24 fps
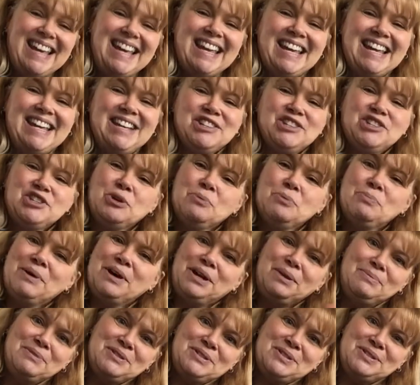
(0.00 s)
It's your
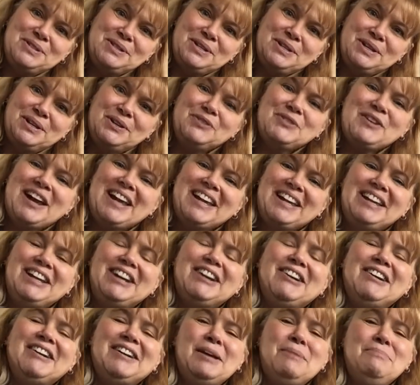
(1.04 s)
buddy, Mrs. Hill, right
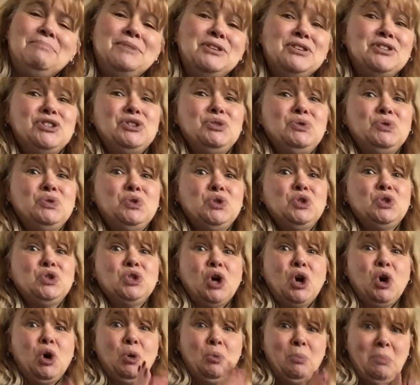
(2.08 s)
here, and I miss you
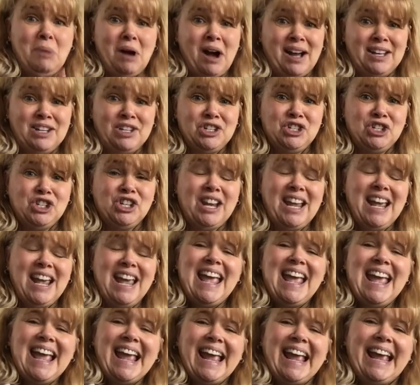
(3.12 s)
so much.
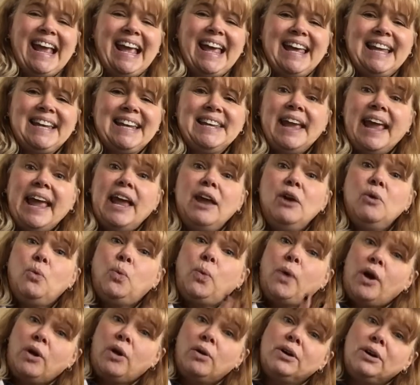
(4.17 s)
And hey,
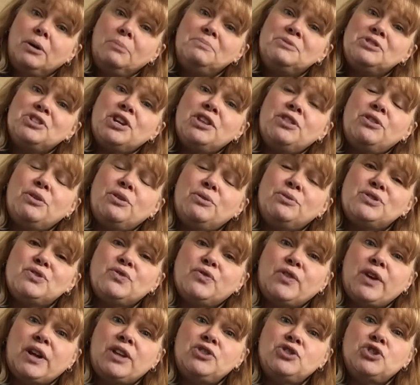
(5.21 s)
welcome to those
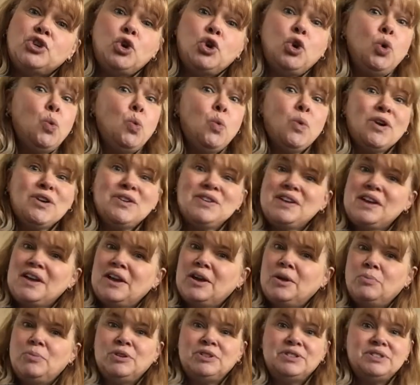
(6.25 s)
friends who weren't
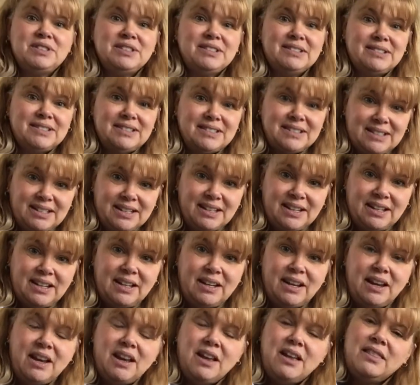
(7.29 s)
able to see
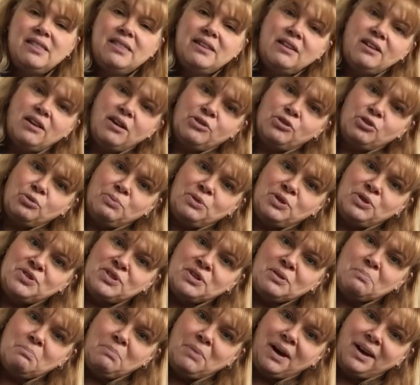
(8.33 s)
the other
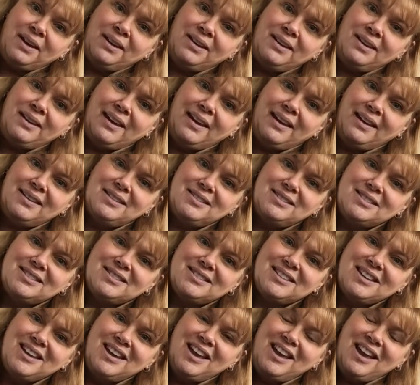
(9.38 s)
Music Mondays.
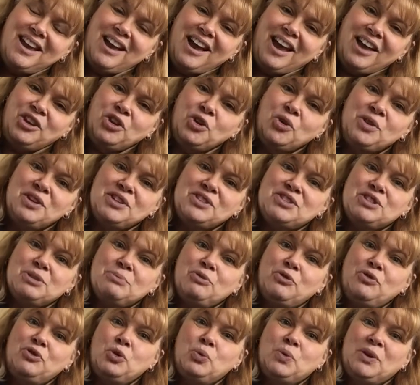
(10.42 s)
I know that some
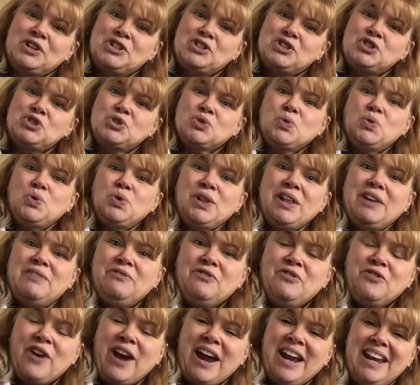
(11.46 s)
of you went to school on
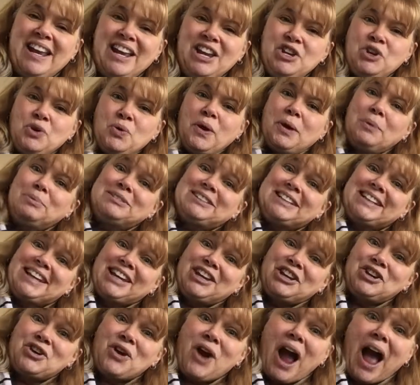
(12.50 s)
Friday and you were able to
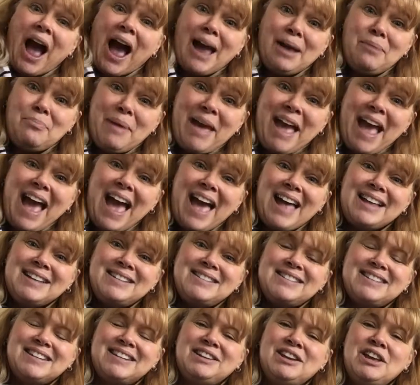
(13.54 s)
get your
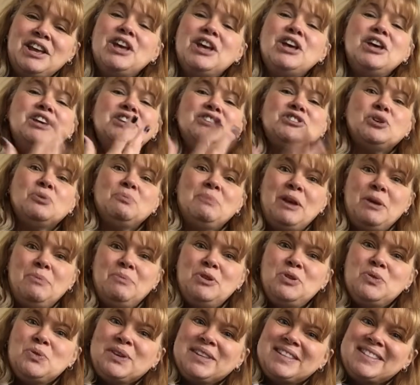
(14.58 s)
iPads, and so maybe
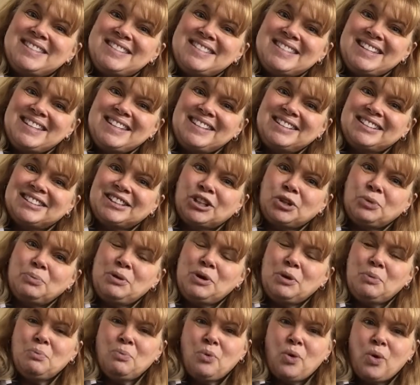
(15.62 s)
you can see a little
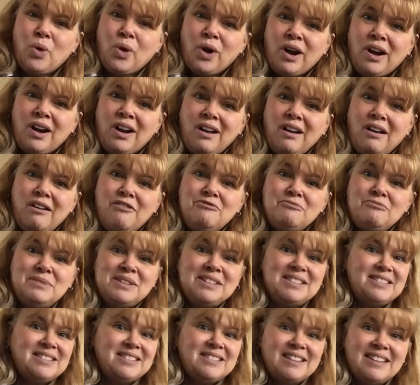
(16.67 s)
bit more of
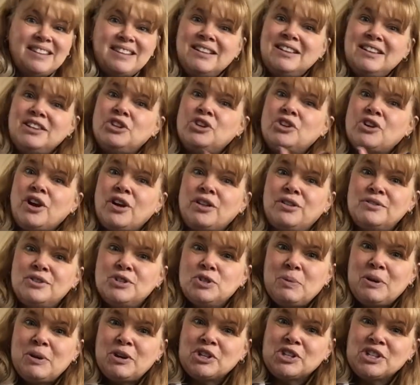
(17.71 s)
Mrs. Hill and your other
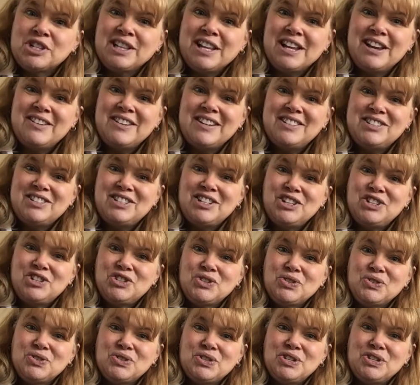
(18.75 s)
special area
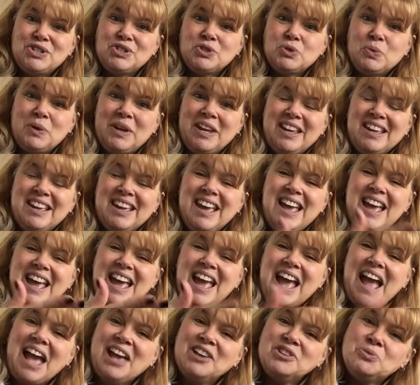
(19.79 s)
teachers this week
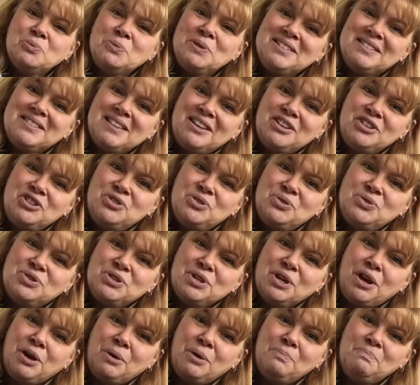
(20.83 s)
as we send you
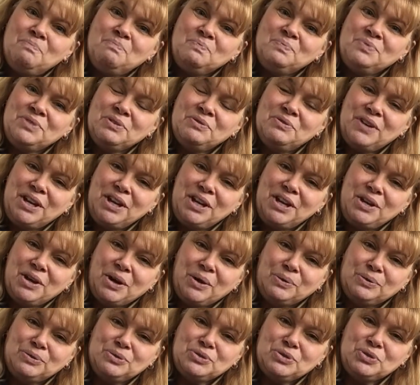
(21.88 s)
some
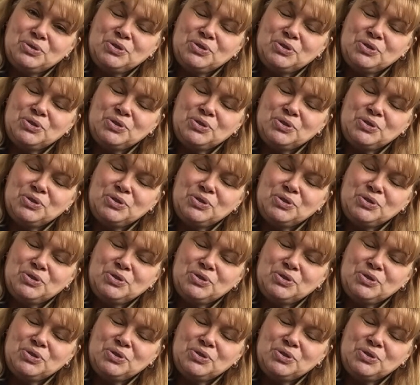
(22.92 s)
videos.